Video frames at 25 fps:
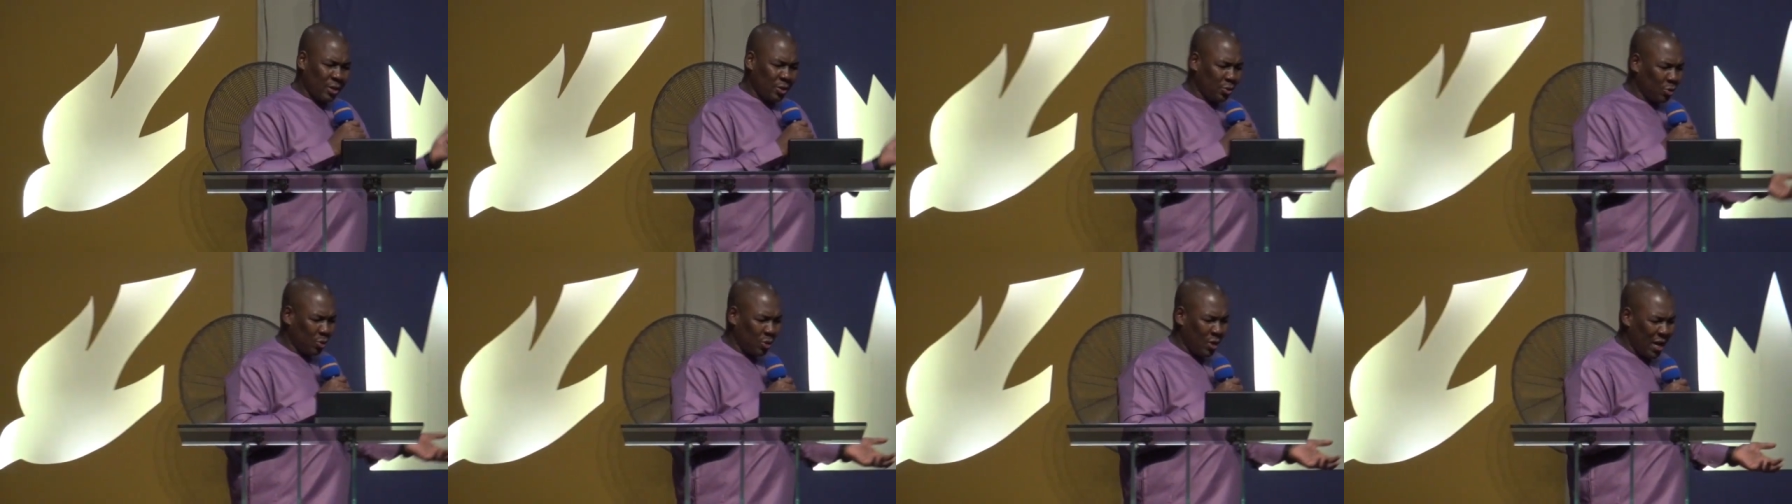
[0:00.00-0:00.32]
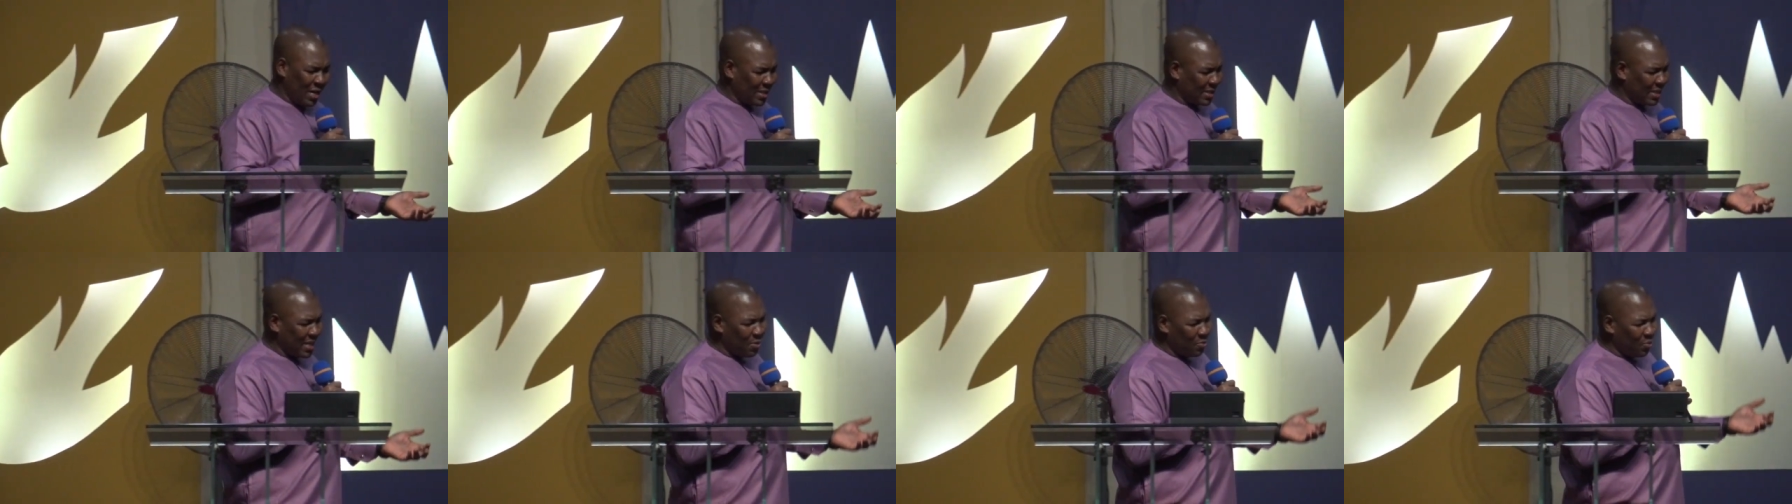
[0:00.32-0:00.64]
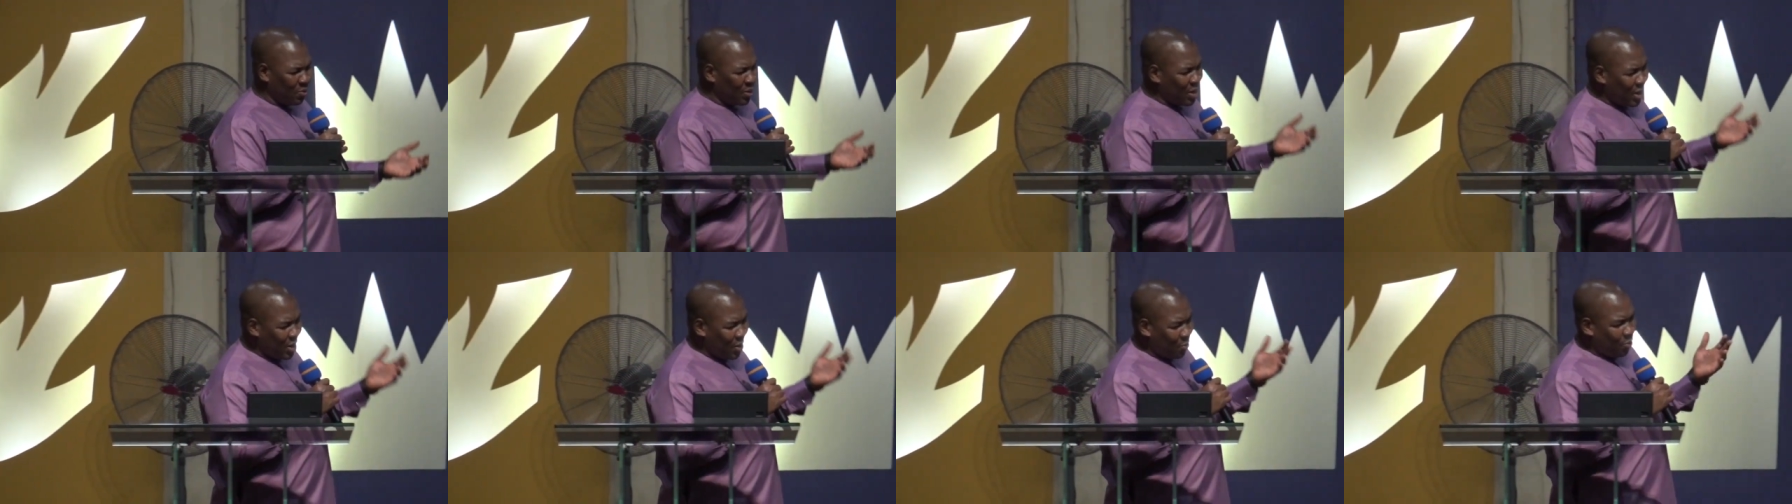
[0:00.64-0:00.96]
to God. I said,
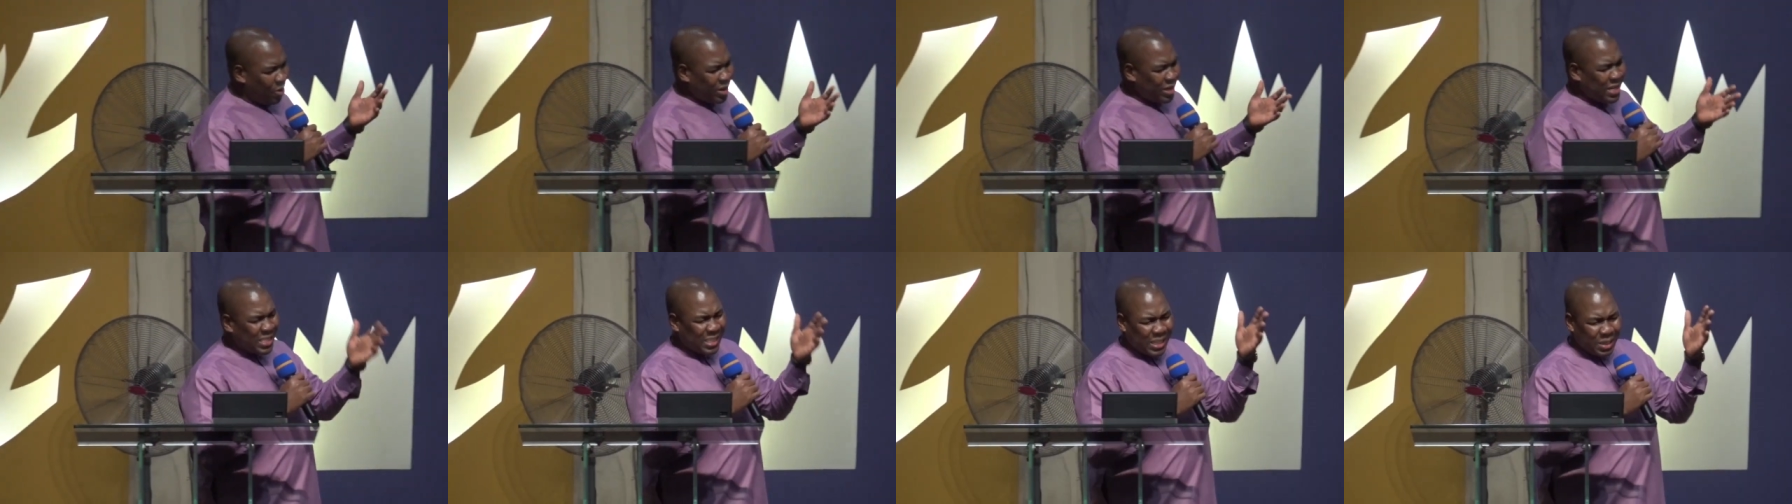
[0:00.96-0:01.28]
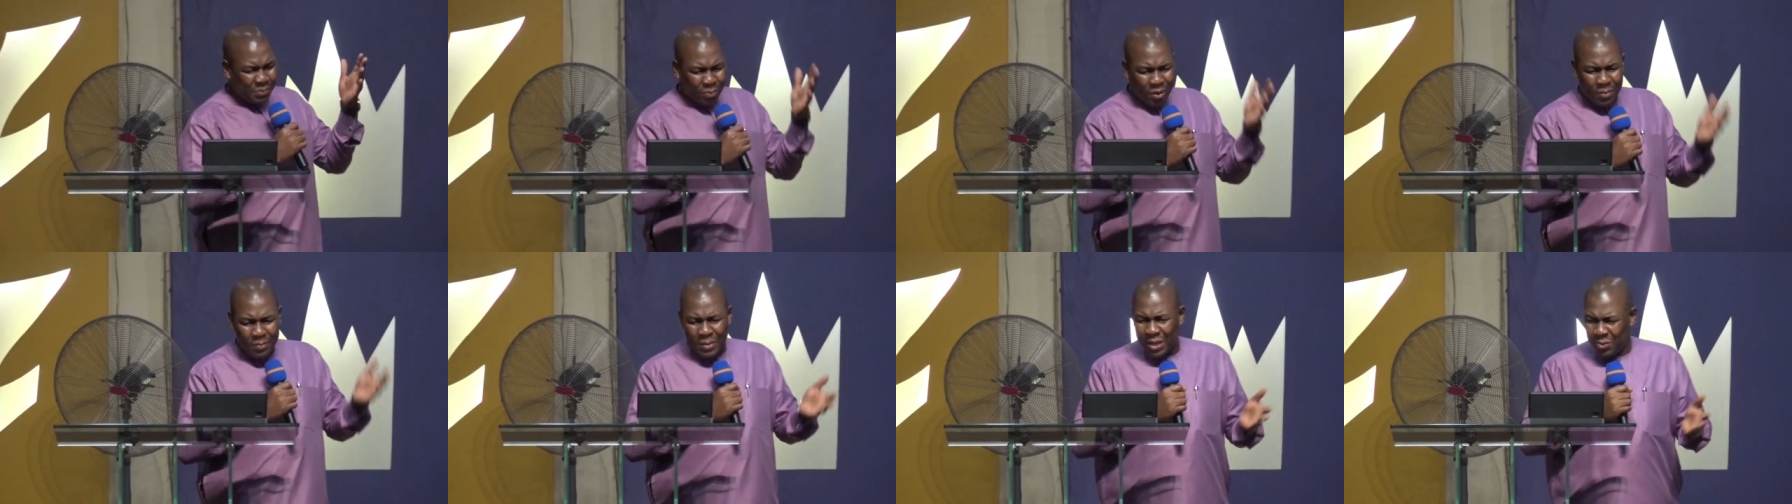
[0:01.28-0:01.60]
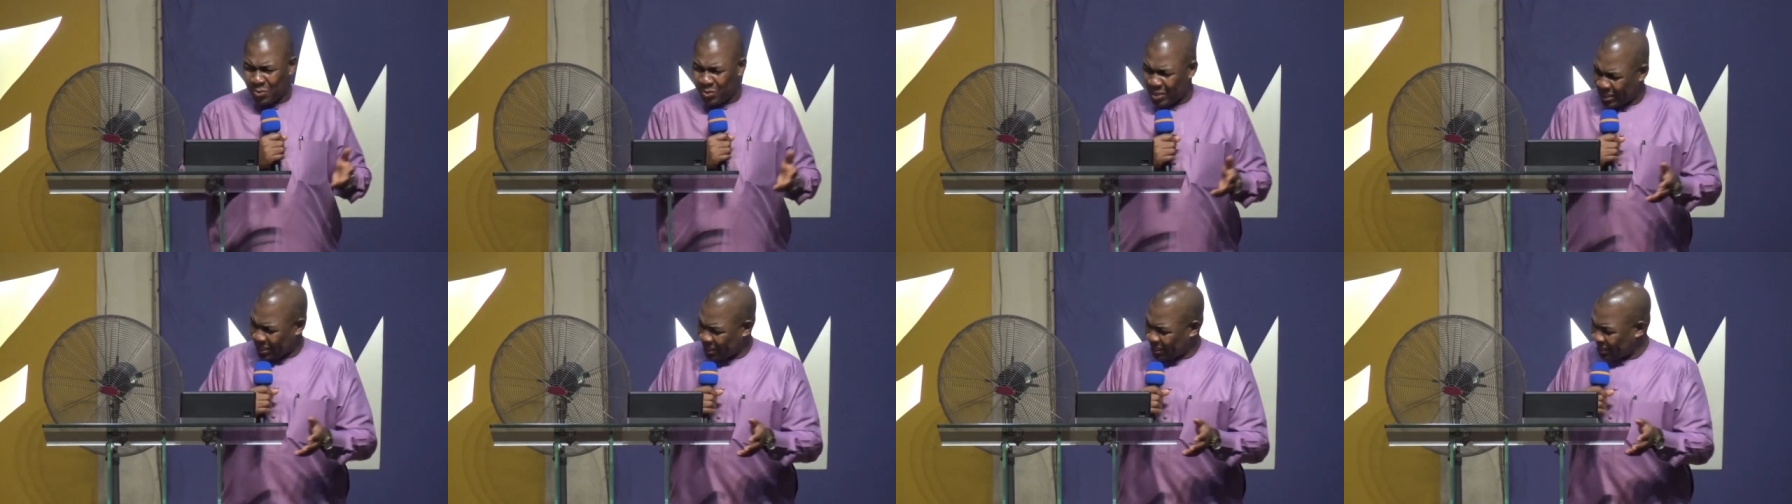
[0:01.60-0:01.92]
What is the problem
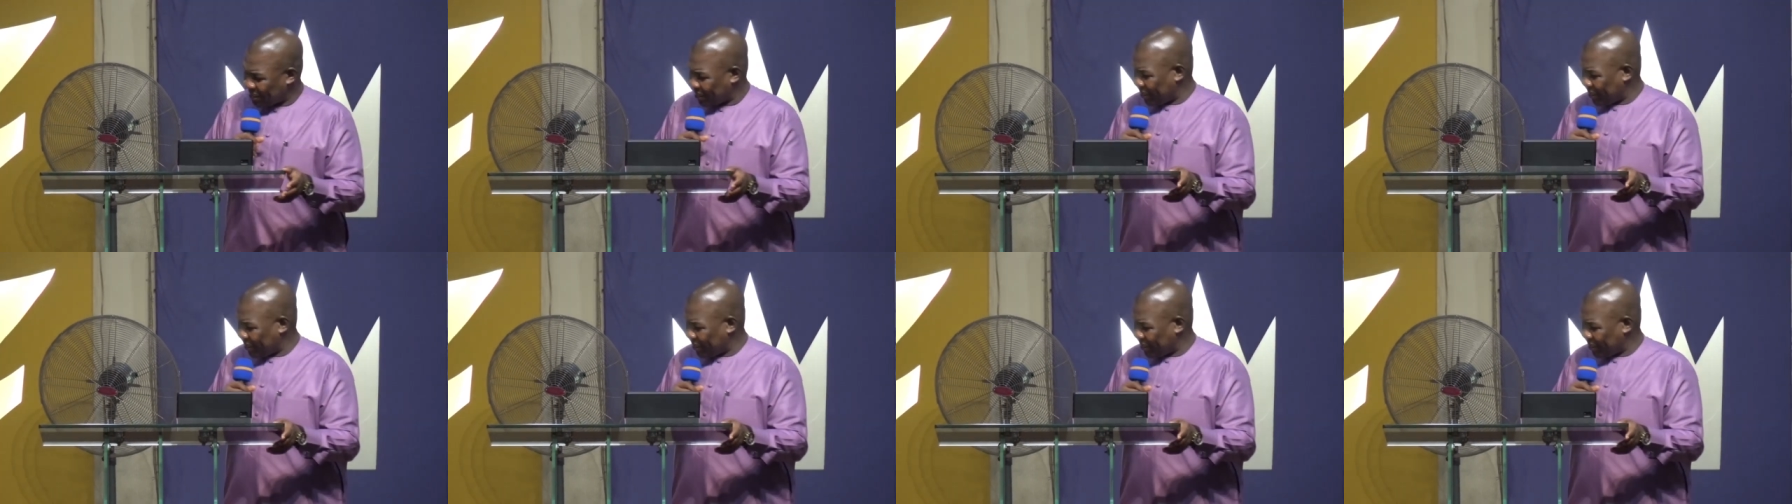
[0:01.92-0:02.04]
with this